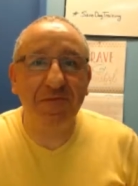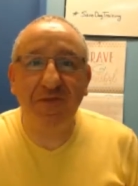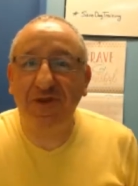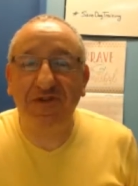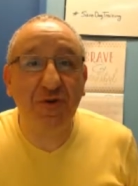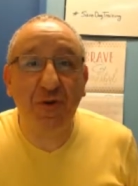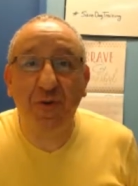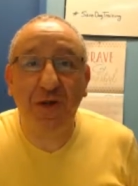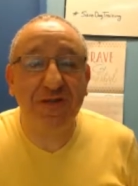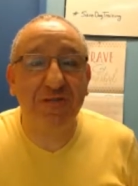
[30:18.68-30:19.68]
doesn't know
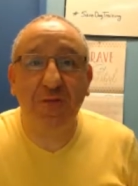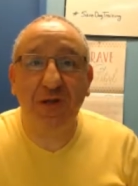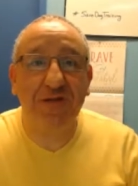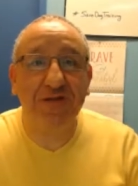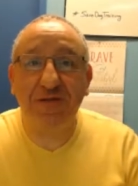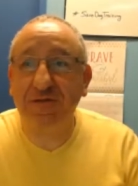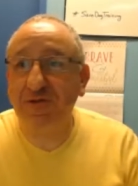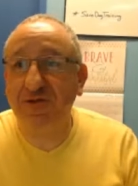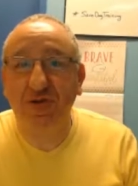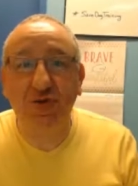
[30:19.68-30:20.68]
what what is the
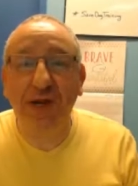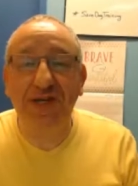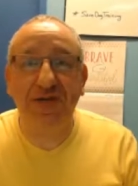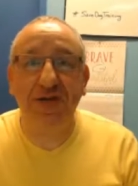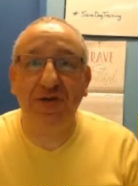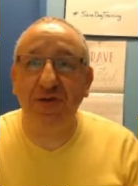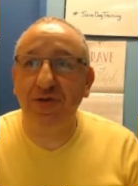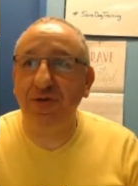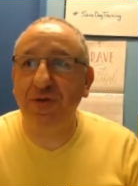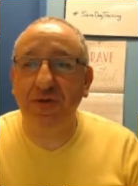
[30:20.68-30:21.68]
situation you know
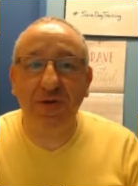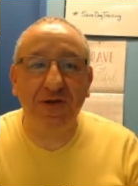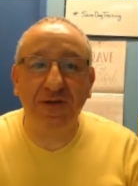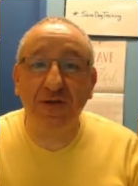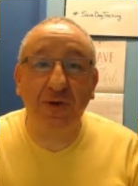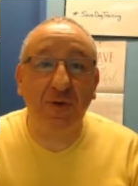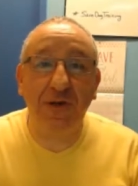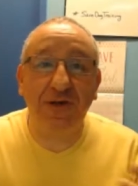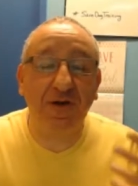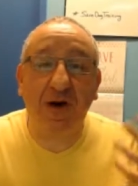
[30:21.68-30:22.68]
it doesn't know
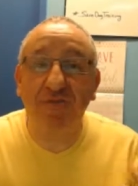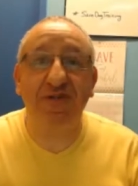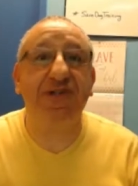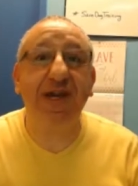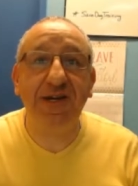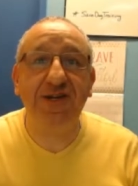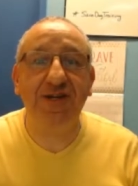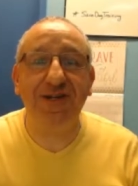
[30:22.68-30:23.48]
what the conversation